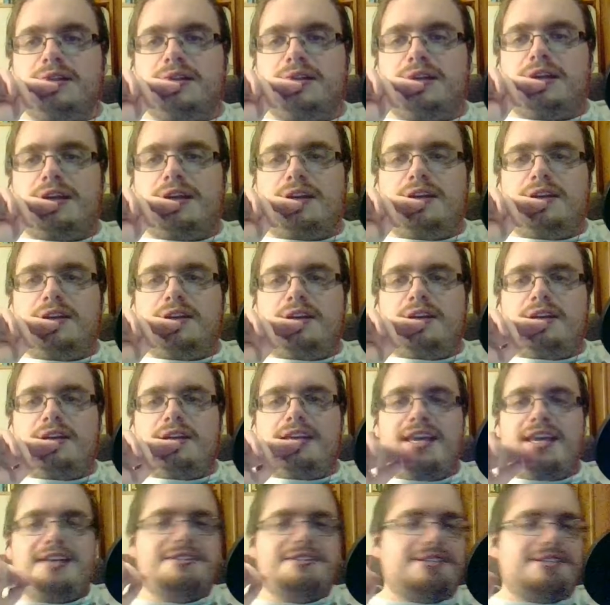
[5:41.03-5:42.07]
Yeah.
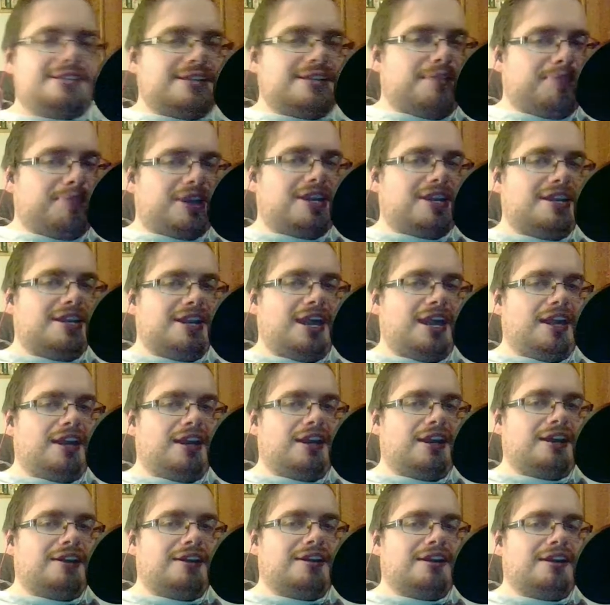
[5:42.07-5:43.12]
Yes, I'm a
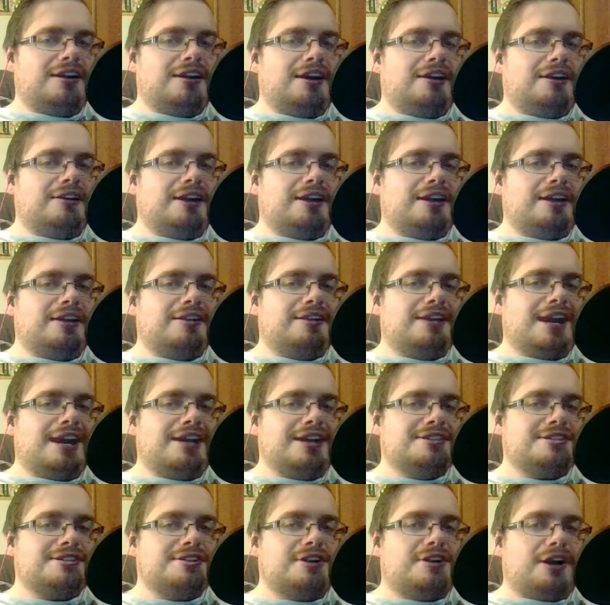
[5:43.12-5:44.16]
Canadian and I like
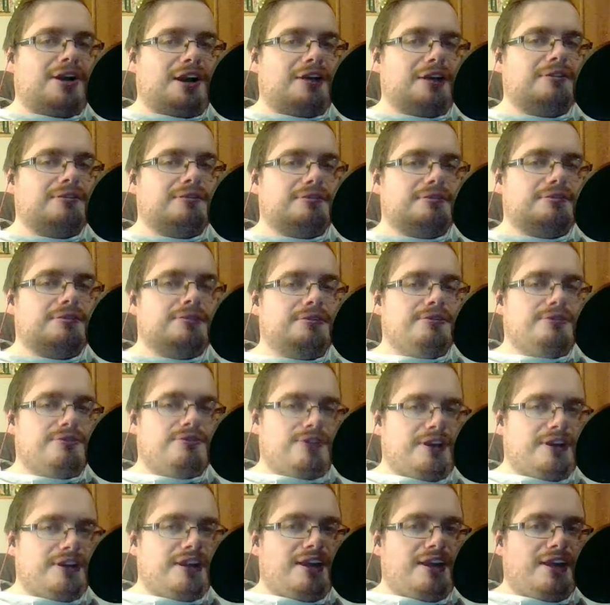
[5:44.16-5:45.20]
NASCAR.
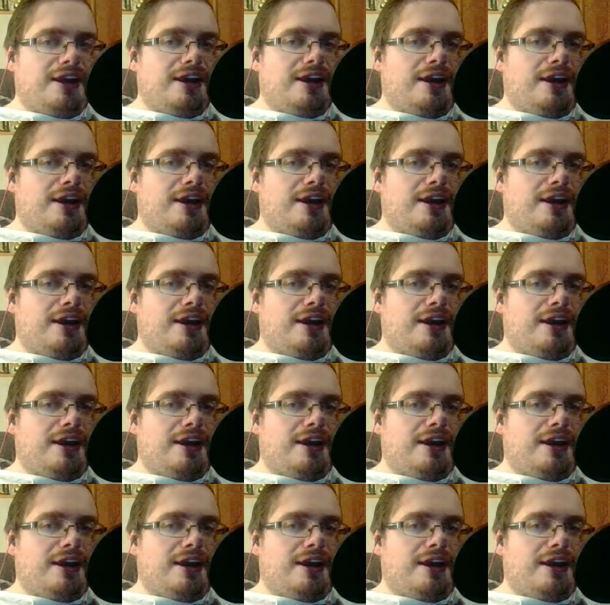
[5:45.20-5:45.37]
Fuck yeah.